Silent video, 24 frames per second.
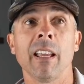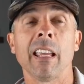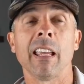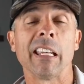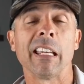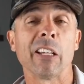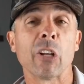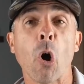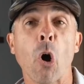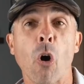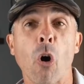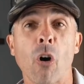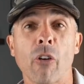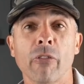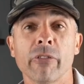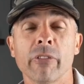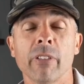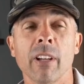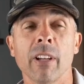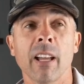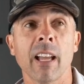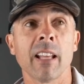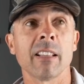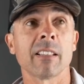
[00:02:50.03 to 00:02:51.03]
in
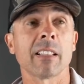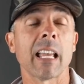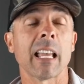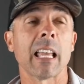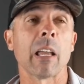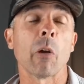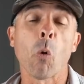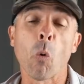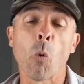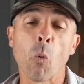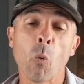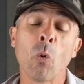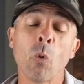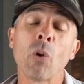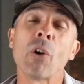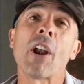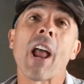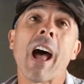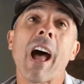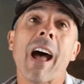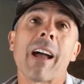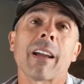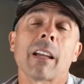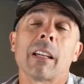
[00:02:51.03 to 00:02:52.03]
golf and say, we're
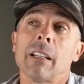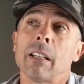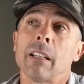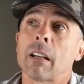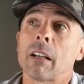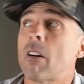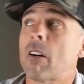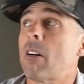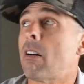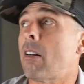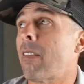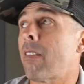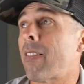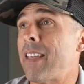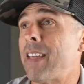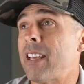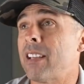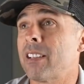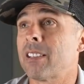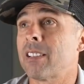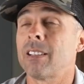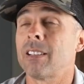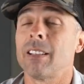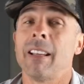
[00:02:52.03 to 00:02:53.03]
not going to call
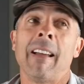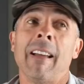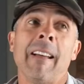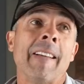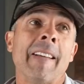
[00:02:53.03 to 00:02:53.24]
this.